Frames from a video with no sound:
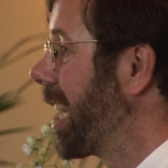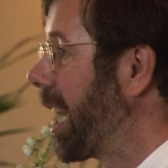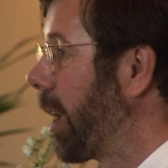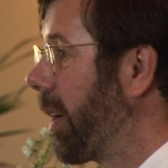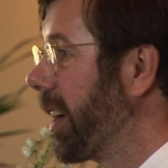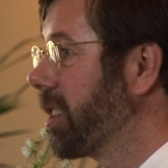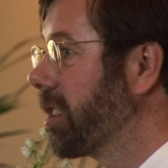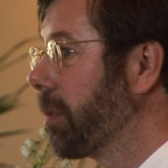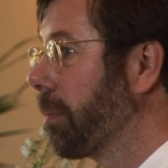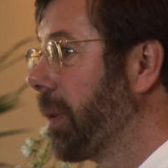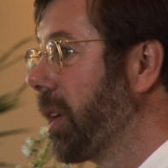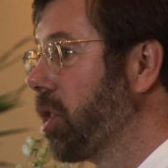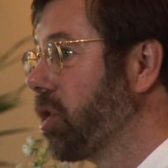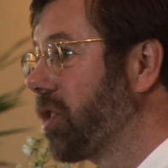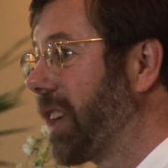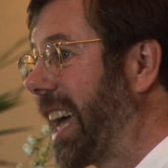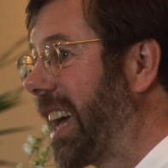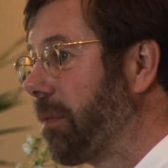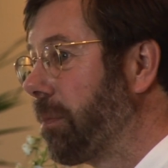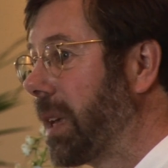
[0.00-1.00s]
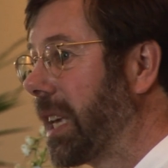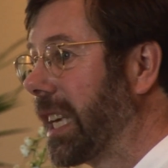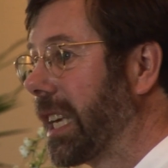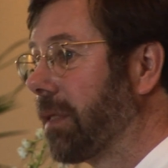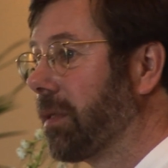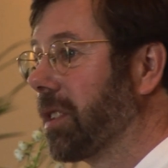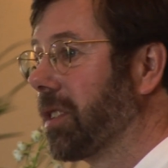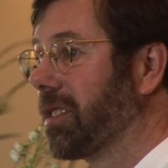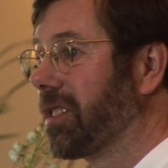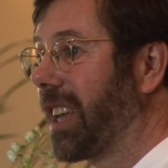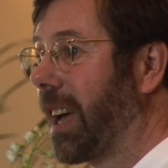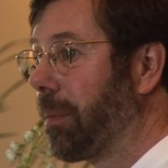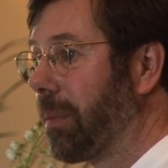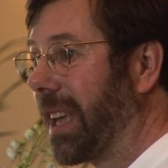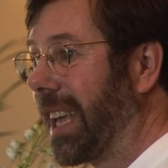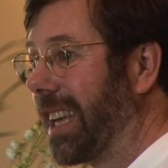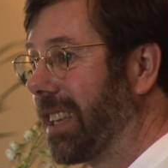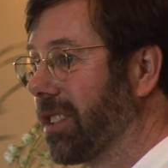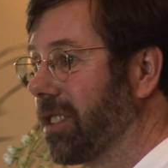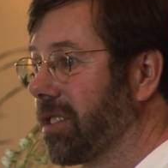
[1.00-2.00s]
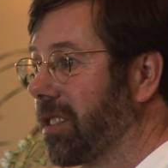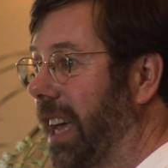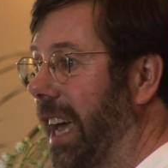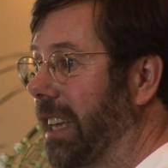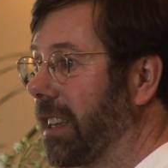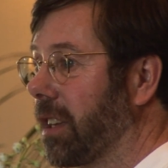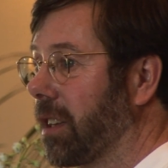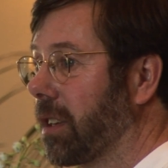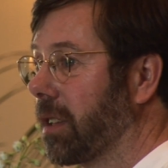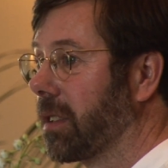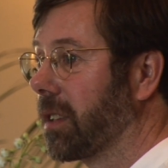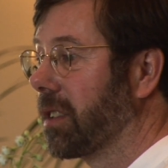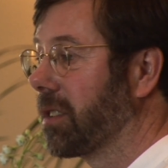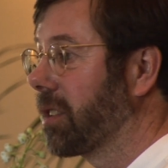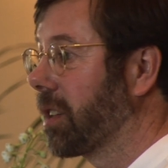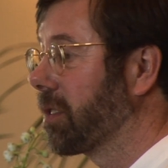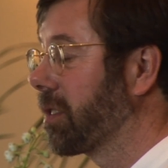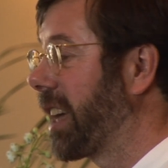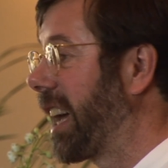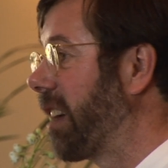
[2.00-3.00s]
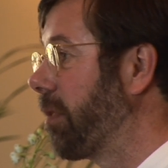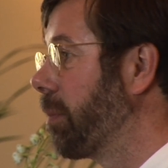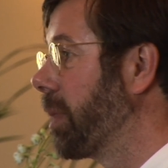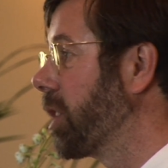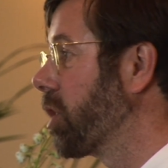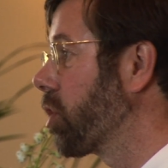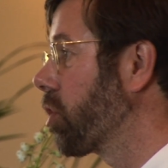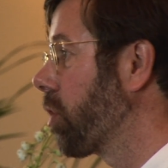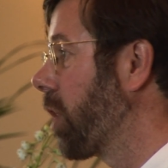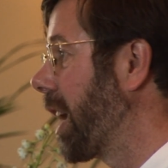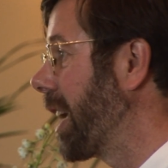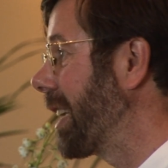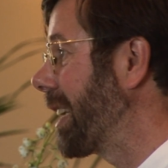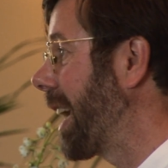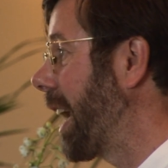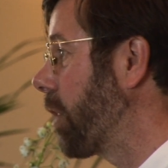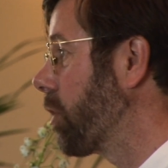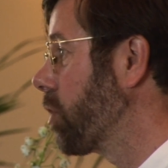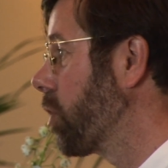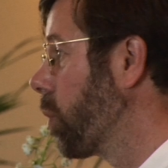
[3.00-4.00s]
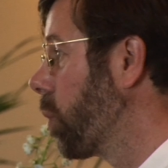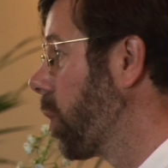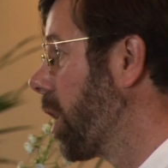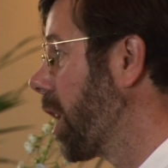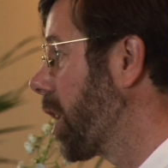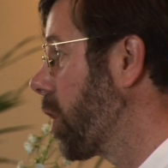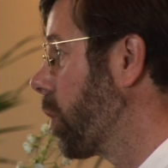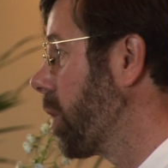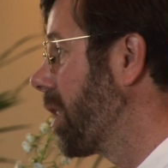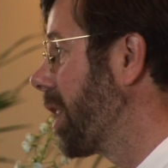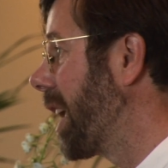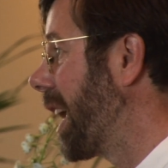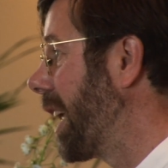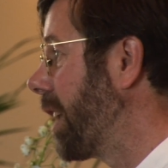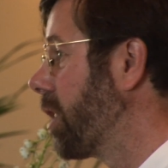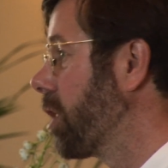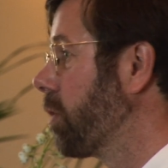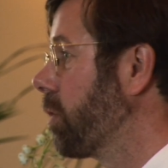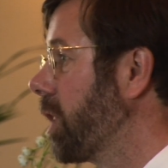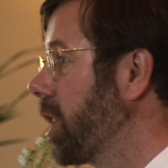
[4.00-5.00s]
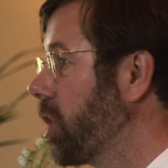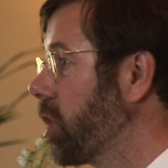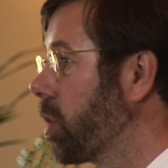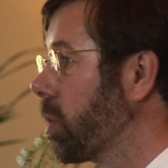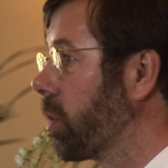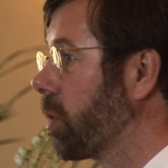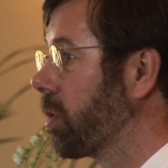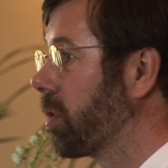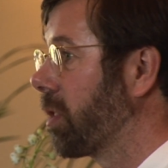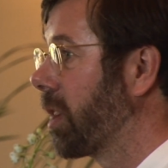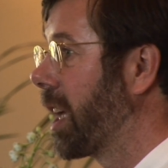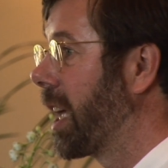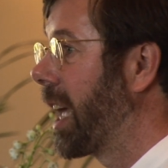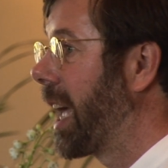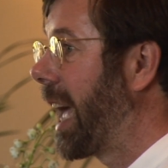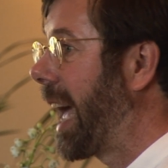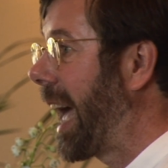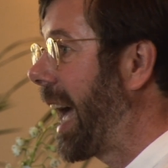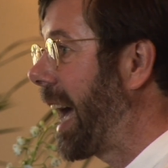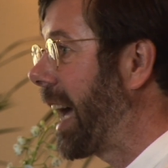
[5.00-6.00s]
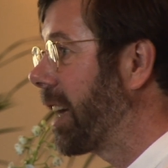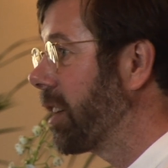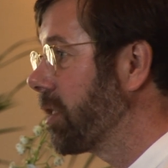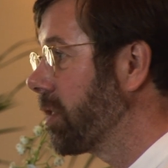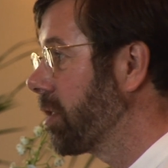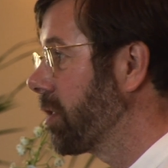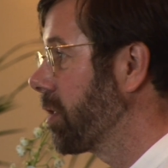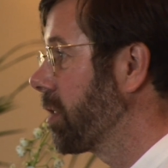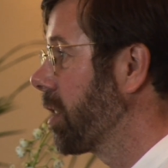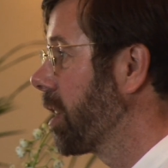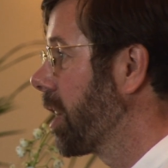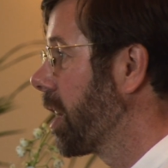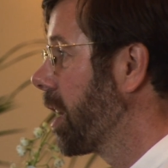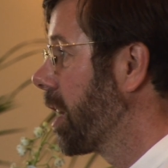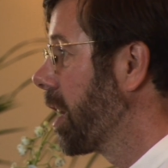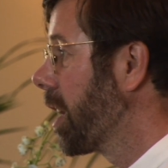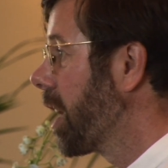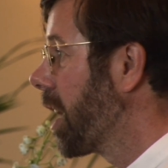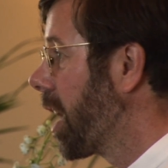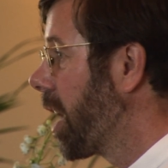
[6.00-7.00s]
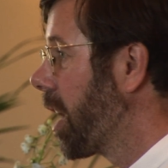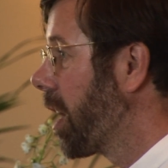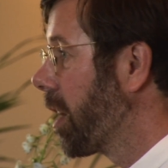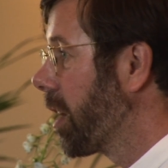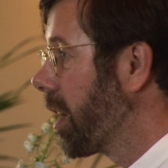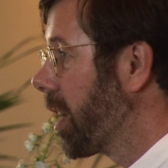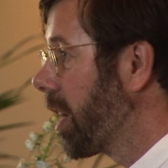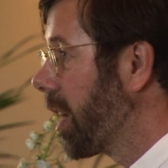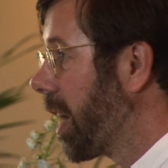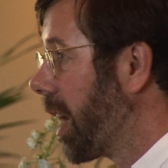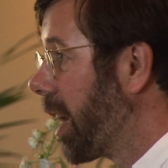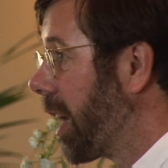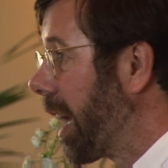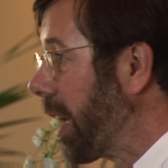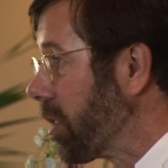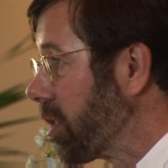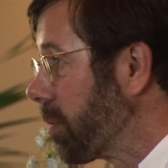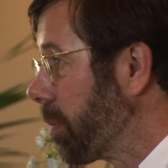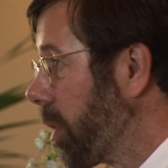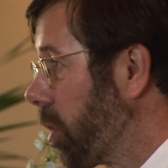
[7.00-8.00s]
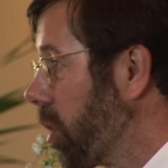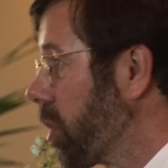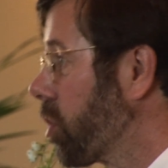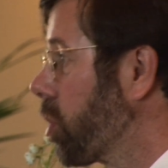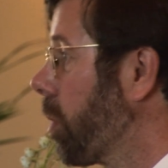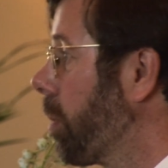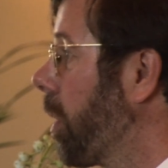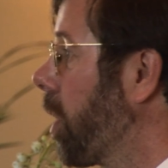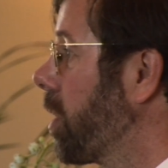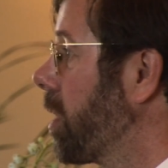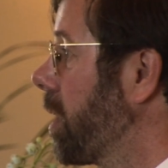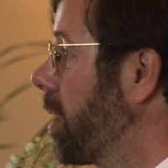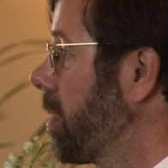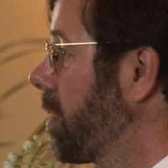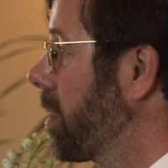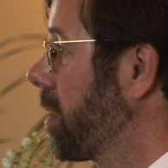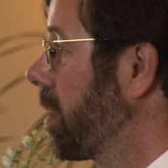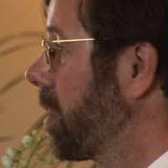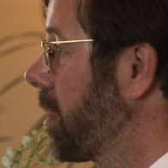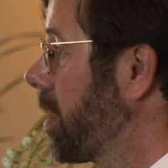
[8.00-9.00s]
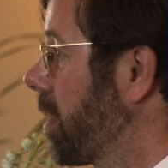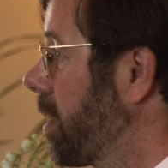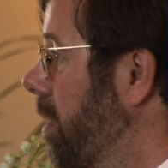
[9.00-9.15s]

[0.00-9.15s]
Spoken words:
Now, I suppose I have been given some insight into this because I have been trained how to work with individuals as spiritual bodies.